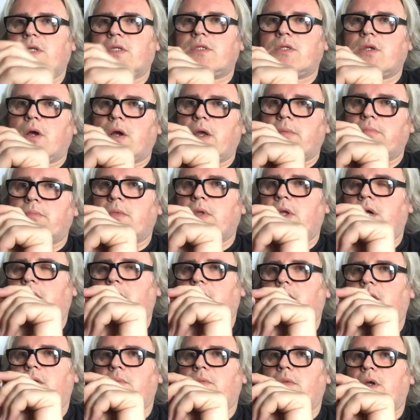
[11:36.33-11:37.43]
time,
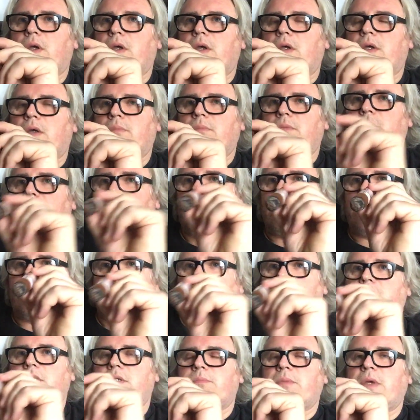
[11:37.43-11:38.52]
unlike a lot of
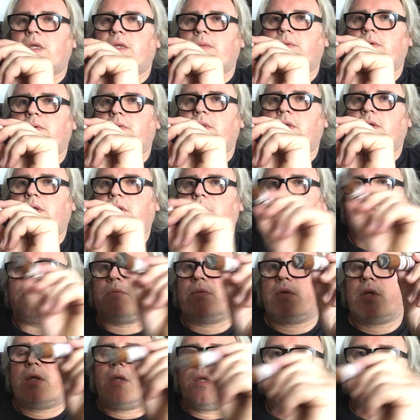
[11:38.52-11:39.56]
these people that can